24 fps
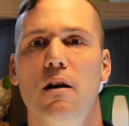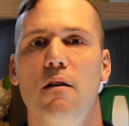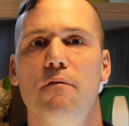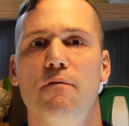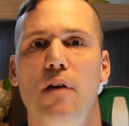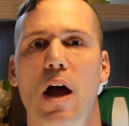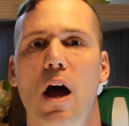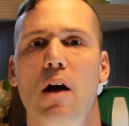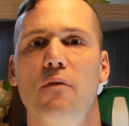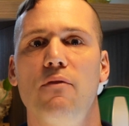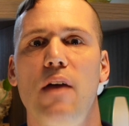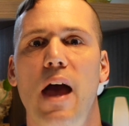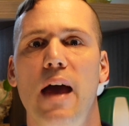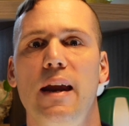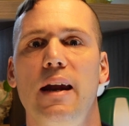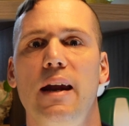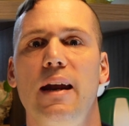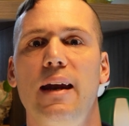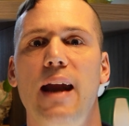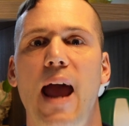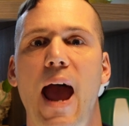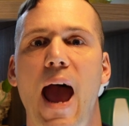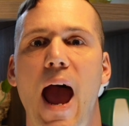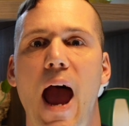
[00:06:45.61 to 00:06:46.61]
found that
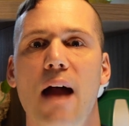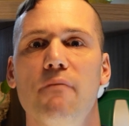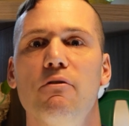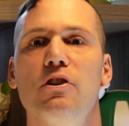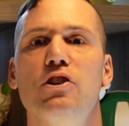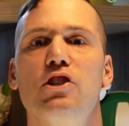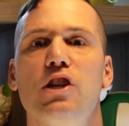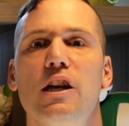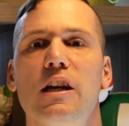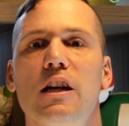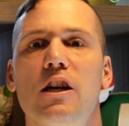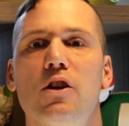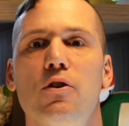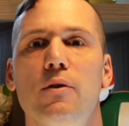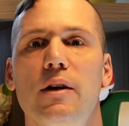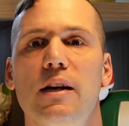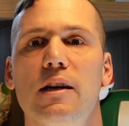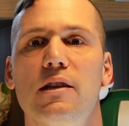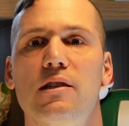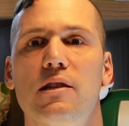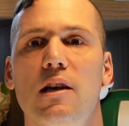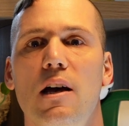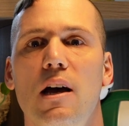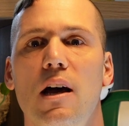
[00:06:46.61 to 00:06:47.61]
an average
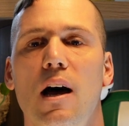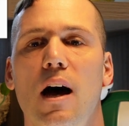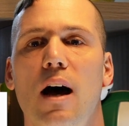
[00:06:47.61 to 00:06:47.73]
increase